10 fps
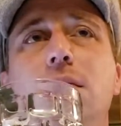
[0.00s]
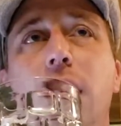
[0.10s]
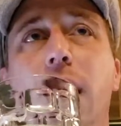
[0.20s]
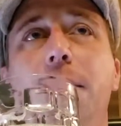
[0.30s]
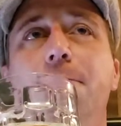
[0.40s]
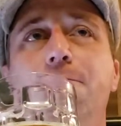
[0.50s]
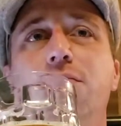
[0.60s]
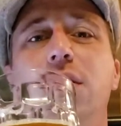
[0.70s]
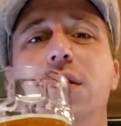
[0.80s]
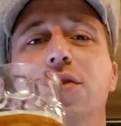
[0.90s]
Yeah,
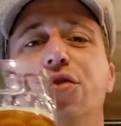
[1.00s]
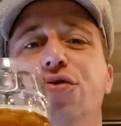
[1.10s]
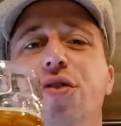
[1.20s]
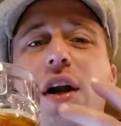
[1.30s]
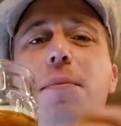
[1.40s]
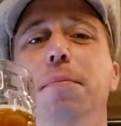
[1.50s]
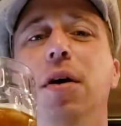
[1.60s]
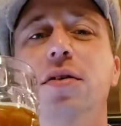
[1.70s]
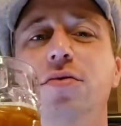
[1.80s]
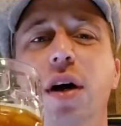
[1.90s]
straight up
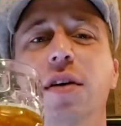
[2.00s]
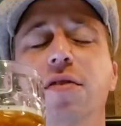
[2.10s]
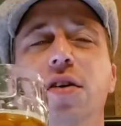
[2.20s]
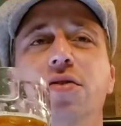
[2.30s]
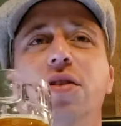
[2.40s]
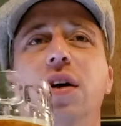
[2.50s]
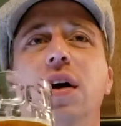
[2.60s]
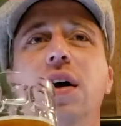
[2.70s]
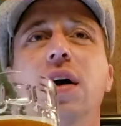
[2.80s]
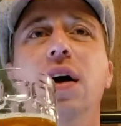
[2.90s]
malt right at first.
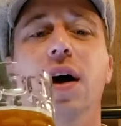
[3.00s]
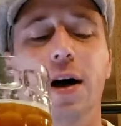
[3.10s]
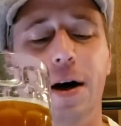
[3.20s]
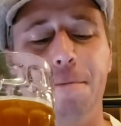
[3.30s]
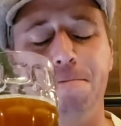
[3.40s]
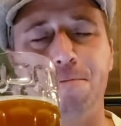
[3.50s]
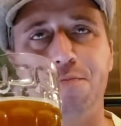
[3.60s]
I